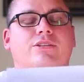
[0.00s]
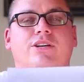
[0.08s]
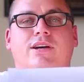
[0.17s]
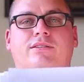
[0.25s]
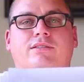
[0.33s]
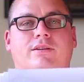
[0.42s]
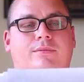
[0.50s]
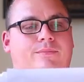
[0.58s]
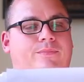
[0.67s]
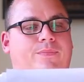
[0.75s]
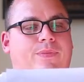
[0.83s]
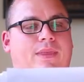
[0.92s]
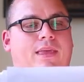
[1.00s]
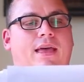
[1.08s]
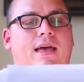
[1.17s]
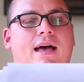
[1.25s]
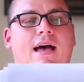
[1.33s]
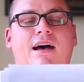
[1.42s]
Justin,
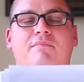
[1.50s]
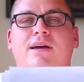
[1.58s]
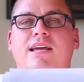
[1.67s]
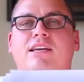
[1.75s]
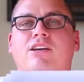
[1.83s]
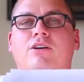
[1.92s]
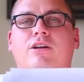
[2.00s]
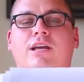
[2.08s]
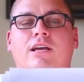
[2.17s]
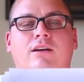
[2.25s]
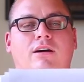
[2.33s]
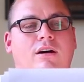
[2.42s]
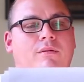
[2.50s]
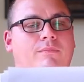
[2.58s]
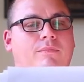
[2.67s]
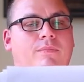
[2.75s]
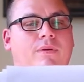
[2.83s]
I'm making good income,